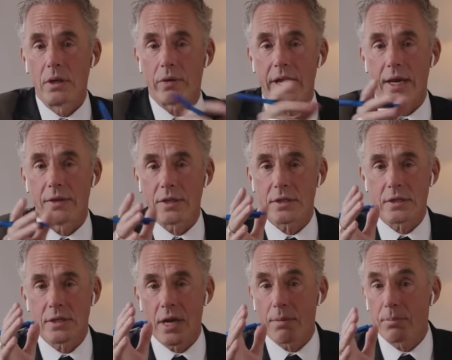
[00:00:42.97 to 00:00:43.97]
Okay, this
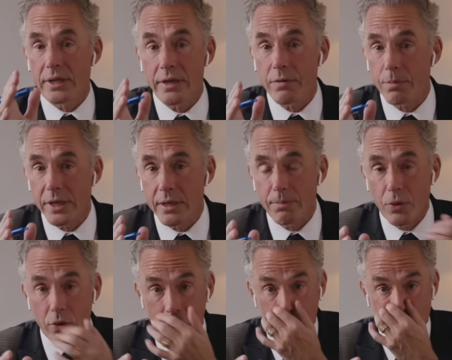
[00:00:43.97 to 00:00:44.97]
is an unbelievably
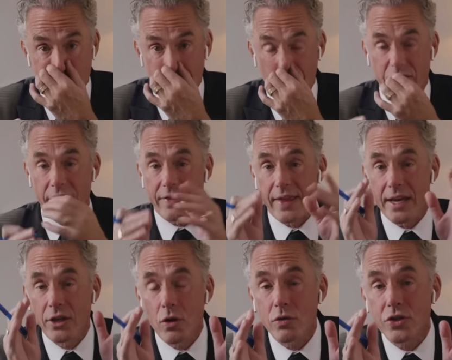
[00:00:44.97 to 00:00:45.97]
important discovery. They
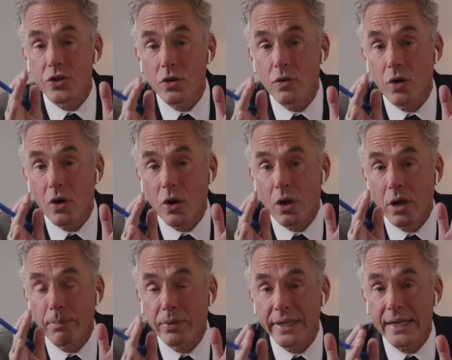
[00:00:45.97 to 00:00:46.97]
load so
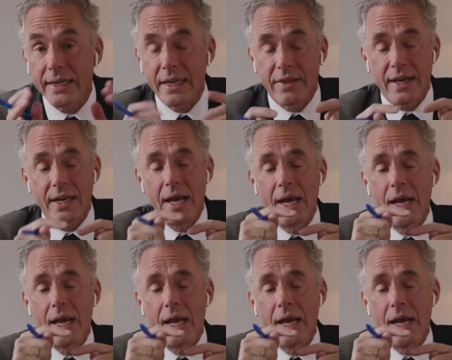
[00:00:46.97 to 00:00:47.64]
completely that